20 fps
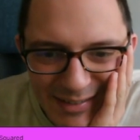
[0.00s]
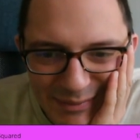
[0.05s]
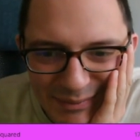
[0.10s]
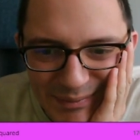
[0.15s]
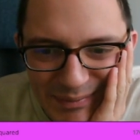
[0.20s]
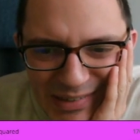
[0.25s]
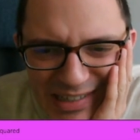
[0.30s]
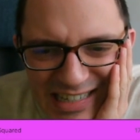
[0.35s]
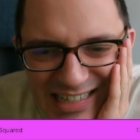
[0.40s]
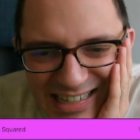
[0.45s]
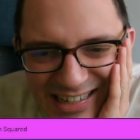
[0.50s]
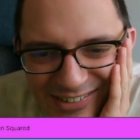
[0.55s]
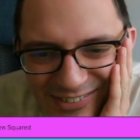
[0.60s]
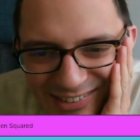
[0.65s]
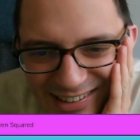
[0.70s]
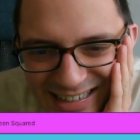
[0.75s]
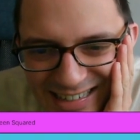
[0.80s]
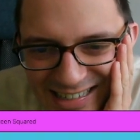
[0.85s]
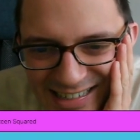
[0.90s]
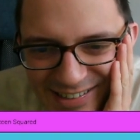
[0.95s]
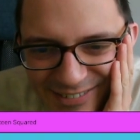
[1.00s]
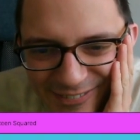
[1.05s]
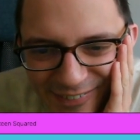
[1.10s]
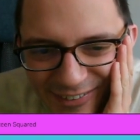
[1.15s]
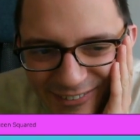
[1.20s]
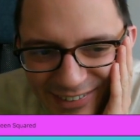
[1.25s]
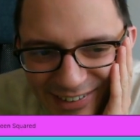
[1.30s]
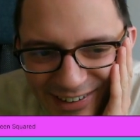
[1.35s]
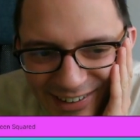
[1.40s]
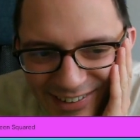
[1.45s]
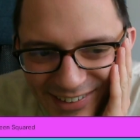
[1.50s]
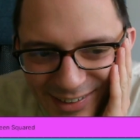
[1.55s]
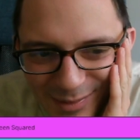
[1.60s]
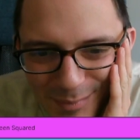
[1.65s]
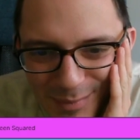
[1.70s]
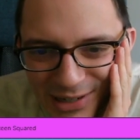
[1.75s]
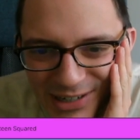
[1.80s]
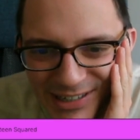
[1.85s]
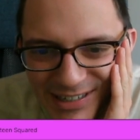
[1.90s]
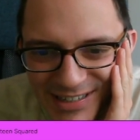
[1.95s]
But still, this is very hard to
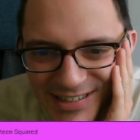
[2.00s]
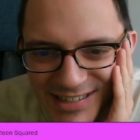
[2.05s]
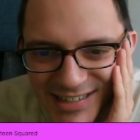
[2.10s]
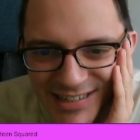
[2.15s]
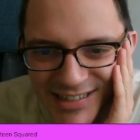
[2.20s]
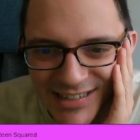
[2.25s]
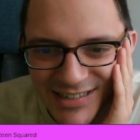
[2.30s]
pass.